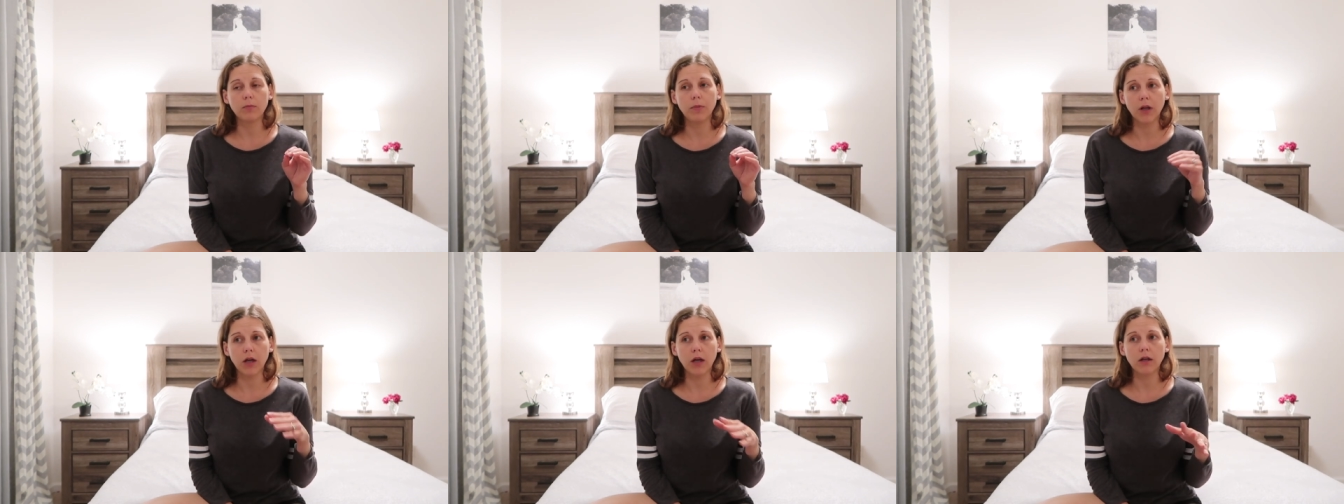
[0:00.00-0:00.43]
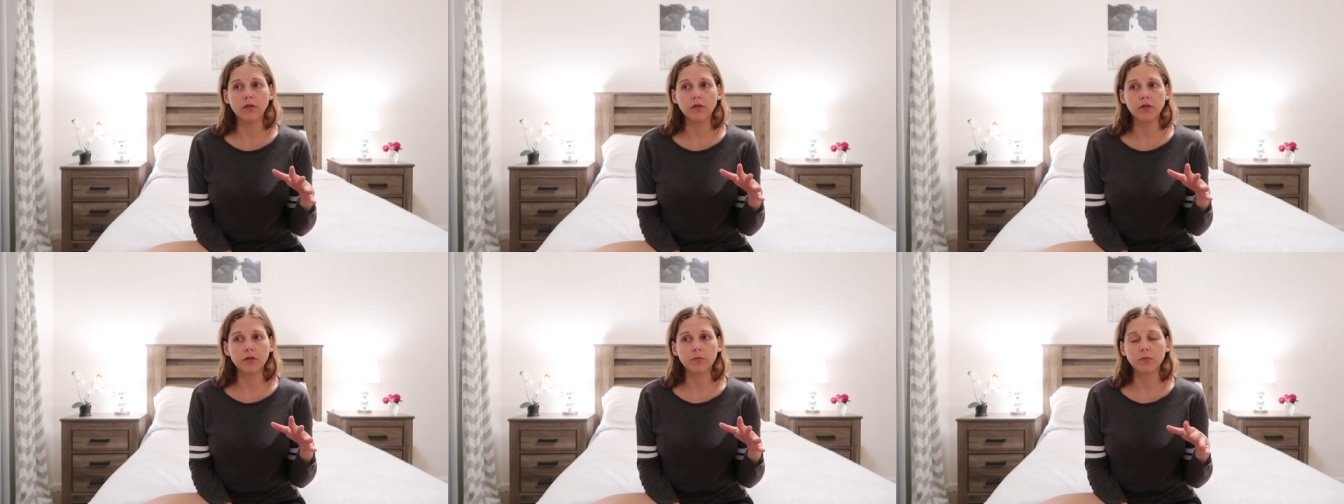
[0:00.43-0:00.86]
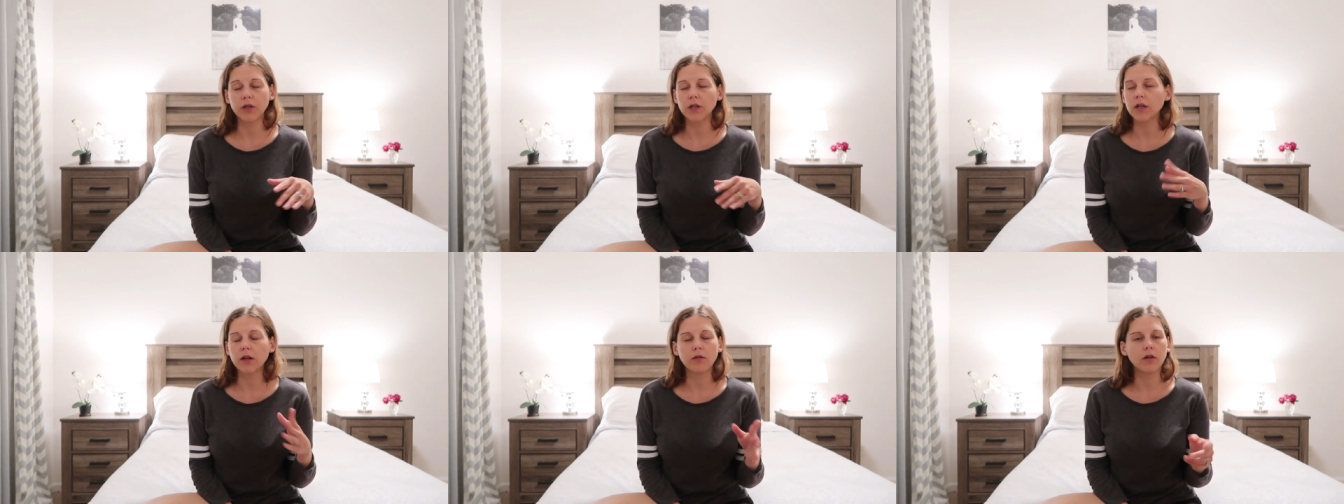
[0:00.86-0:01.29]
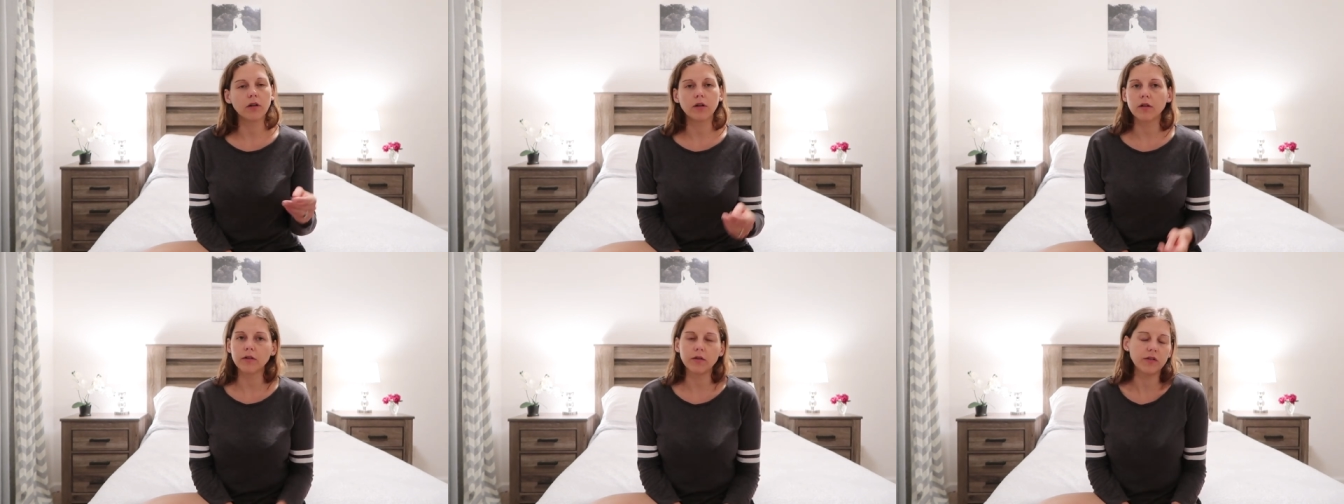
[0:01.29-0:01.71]
blood but not
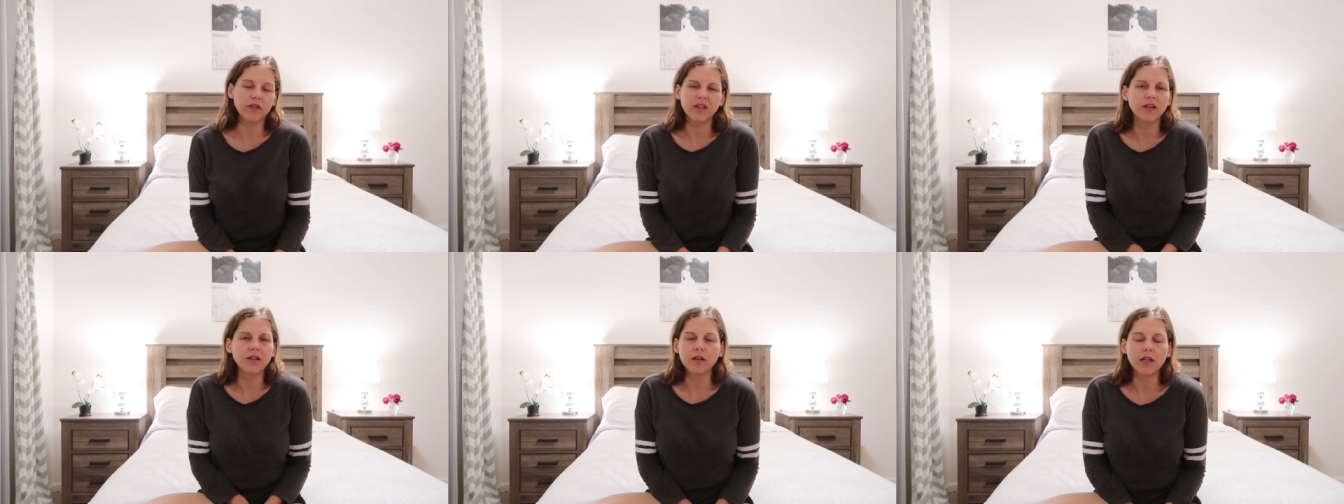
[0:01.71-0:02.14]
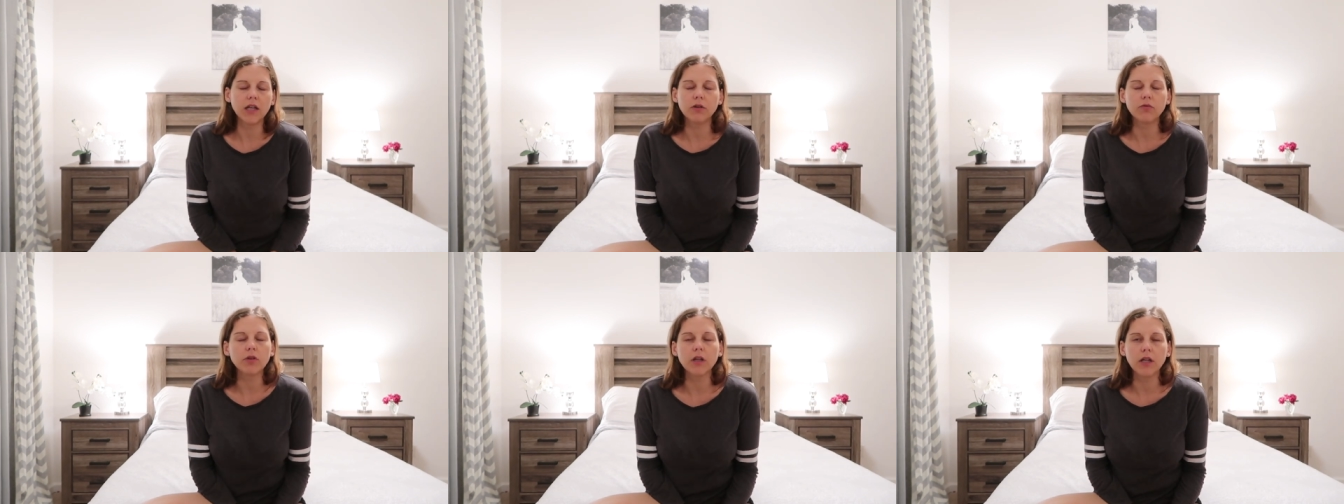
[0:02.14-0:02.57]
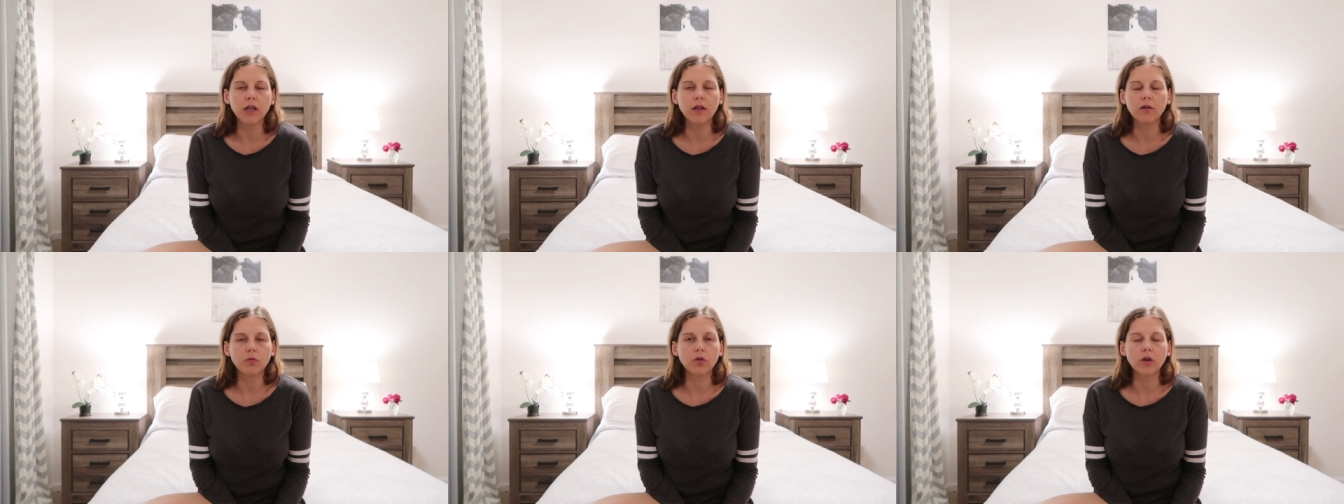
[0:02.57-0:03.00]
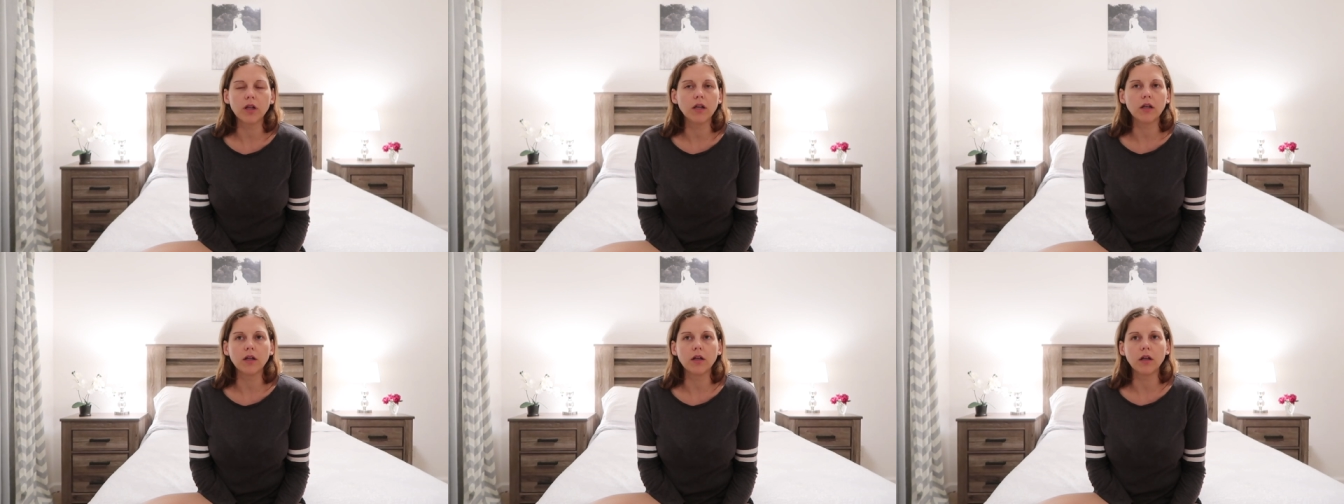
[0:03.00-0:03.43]
still like really
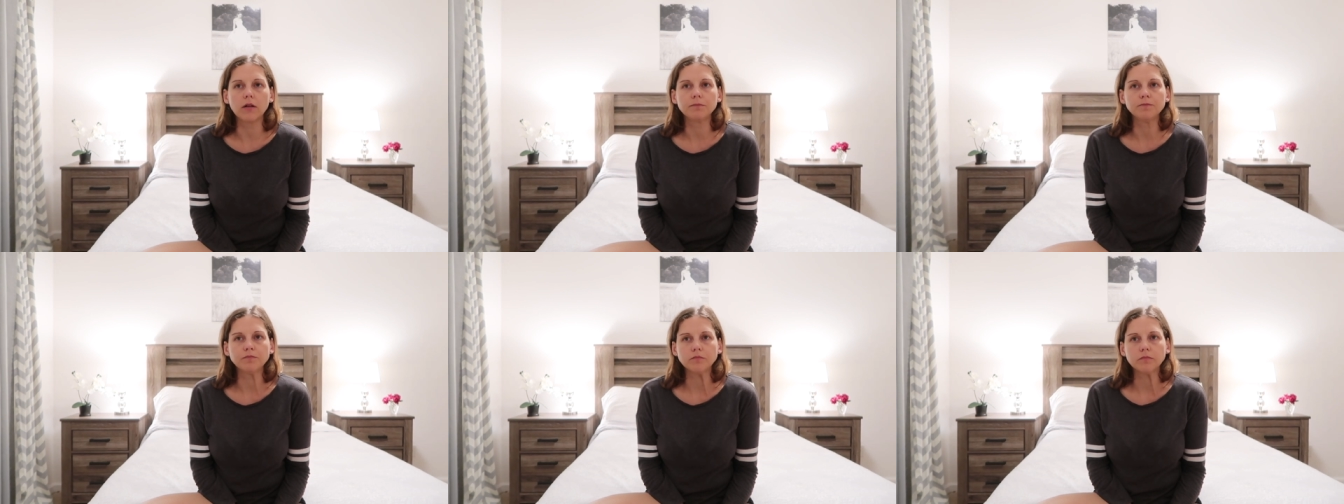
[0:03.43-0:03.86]
really little